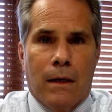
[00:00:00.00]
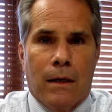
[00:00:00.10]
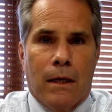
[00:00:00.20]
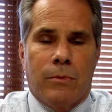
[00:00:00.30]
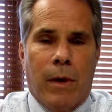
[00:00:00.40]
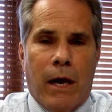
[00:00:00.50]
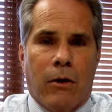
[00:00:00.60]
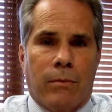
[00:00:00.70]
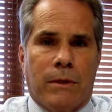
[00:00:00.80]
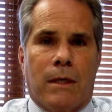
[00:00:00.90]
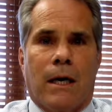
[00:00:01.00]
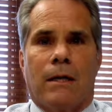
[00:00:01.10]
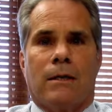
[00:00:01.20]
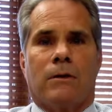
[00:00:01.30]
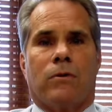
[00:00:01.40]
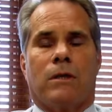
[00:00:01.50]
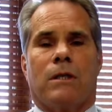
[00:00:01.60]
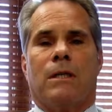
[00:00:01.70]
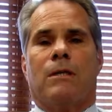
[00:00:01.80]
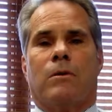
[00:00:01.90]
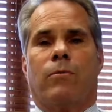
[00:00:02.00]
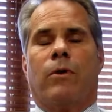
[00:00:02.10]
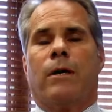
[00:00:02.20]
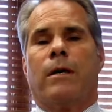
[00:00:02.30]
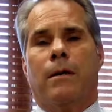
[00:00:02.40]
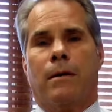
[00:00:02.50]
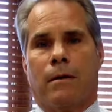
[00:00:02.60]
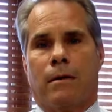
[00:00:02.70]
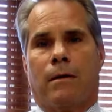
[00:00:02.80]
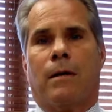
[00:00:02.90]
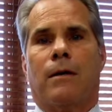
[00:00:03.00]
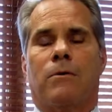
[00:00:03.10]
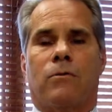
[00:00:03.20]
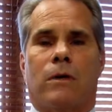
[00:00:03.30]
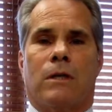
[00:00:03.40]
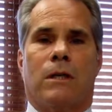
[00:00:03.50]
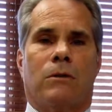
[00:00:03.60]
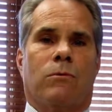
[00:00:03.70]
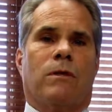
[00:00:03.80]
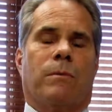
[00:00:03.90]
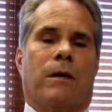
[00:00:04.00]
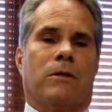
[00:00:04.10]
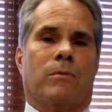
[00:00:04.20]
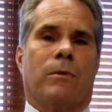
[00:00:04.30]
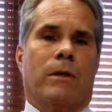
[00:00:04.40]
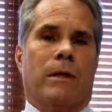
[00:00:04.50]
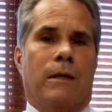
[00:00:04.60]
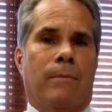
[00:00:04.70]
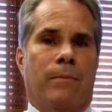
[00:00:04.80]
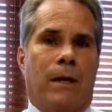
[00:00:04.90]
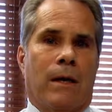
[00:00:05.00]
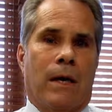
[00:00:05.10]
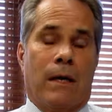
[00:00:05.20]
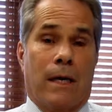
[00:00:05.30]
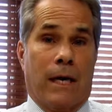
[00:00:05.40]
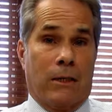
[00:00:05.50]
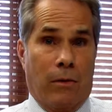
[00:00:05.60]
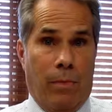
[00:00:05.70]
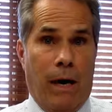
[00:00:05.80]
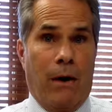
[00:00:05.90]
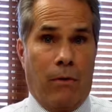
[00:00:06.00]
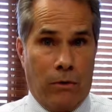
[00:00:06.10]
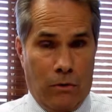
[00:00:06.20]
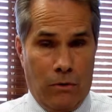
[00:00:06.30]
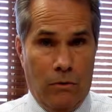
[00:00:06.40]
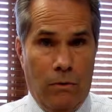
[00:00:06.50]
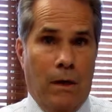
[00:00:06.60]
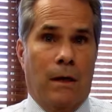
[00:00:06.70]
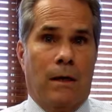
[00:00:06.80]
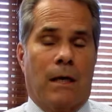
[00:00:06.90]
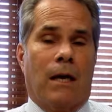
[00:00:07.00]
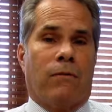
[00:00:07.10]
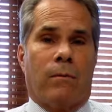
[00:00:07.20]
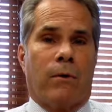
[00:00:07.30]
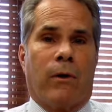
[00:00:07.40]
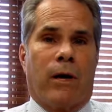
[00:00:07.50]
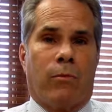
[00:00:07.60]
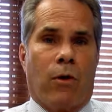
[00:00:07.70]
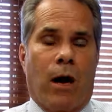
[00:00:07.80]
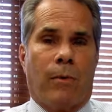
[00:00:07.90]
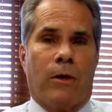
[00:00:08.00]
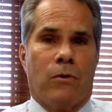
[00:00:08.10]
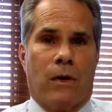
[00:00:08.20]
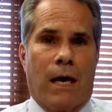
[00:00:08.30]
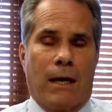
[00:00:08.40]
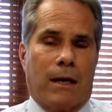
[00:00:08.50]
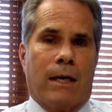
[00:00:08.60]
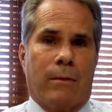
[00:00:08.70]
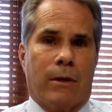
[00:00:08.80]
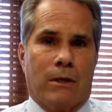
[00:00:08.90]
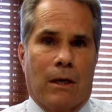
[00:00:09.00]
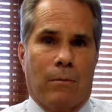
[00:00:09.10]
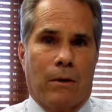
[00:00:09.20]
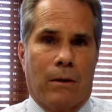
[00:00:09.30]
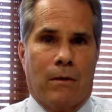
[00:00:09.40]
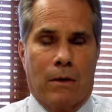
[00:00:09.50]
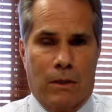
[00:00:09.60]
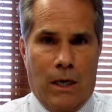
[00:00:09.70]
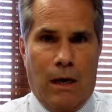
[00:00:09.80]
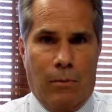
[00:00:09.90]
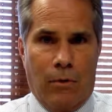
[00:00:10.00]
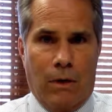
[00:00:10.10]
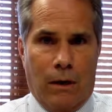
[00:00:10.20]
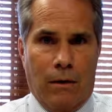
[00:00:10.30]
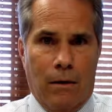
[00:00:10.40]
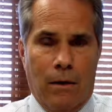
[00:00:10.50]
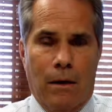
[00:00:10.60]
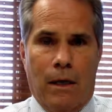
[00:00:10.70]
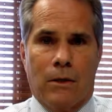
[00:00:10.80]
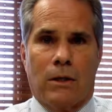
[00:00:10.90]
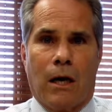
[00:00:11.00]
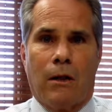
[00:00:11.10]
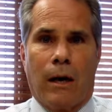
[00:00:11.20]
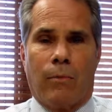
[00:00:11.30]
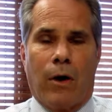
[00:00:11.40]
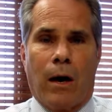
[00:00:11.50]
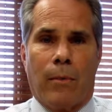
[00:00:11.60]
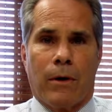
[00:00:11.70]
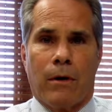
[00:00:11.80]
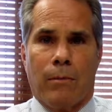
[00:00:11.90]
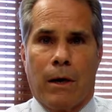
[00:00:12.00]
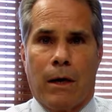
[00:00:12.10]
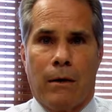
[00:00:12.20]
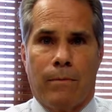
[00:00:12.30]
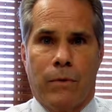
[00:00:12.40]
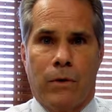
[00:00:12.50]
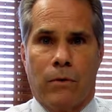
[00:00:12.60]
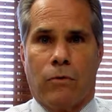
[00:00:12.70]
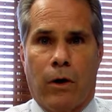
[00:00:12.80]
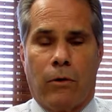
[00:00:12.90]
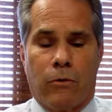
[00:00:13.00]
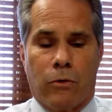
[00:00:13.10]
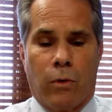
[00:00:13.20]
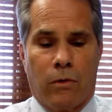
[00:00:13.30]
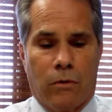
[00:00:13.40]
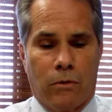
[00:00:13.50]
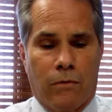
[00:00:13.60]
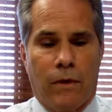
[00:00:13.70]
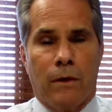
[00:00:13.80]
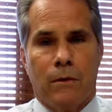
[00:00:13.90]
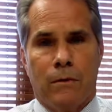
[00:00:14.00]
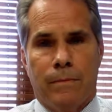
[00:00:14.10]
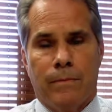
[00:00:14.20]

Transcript: In each bankruptcy case, a trustee is appointed, and the trustee's responsibility, and he has the power to take from you any property you can't claim exempt that's not protected and sell that property and pay your creditors with those funds.